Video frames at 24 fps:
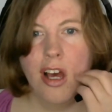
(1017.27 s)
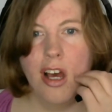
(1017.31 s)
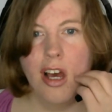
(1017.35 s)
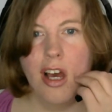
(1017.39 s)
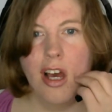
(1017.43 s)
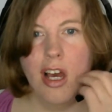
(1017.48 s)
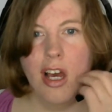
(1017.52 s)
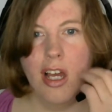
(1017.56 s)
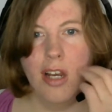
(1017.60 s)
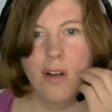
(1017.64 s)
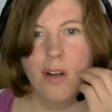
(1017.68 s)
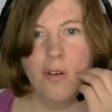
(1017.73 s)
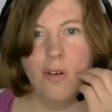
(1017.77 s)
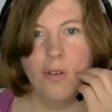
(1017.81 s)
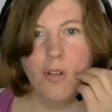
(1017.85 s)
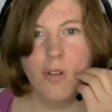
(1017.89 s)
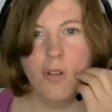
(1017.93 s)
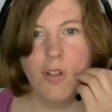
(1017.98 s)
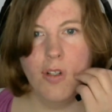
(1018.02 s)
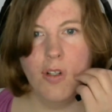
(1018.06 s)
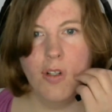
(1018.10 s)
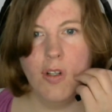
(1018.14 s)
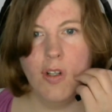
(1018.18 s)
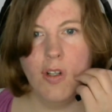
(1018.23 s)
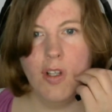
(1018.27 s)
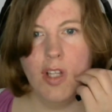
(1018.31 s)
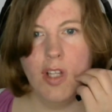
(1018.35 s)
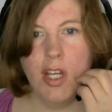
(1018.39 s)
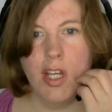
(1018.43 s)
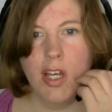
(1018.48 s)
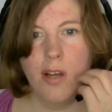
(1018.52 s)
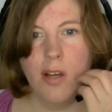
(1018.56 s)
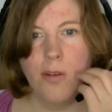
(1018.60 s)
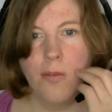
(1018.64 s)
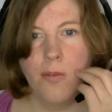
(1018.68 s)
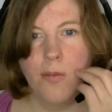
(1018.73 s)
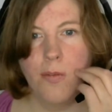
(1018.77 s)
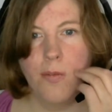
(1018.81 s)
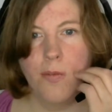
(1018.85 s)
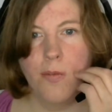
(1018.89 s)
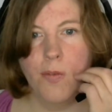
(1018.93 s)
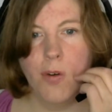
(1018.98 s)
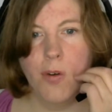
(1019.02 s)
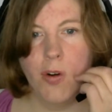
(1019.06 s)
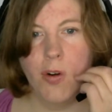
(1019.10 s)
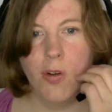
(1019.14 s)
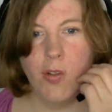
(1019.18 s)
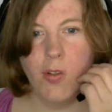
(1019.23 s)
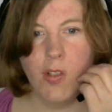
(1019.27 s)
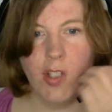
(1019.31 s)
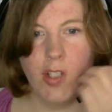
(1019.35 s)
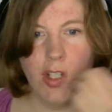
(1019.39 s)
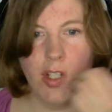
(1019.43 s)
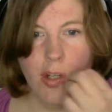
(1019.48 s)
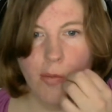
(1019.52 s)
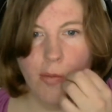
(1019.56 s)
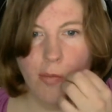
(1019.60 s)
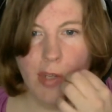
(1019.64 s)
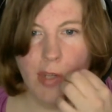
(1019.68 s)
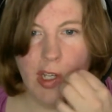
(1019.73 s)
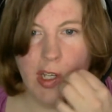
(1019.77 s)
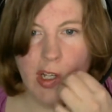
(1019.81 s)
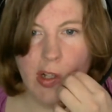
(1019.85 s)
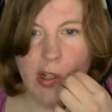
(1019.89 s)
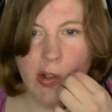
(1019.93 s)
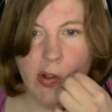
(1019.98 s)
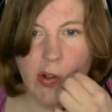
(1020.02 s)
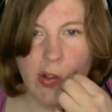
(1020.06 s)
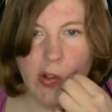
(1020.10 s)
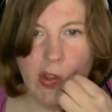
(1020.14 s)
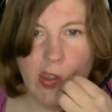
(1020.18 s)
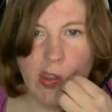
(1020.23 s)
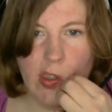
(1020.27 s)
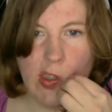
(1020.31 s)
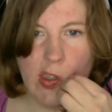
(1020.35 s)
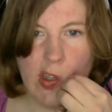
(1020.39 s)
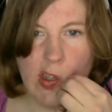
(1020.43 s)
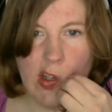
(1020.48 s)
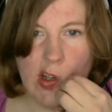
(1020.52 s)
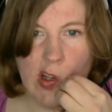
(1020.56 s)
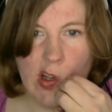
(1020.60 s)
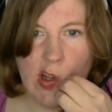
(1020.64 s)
I don't do like frozen meals.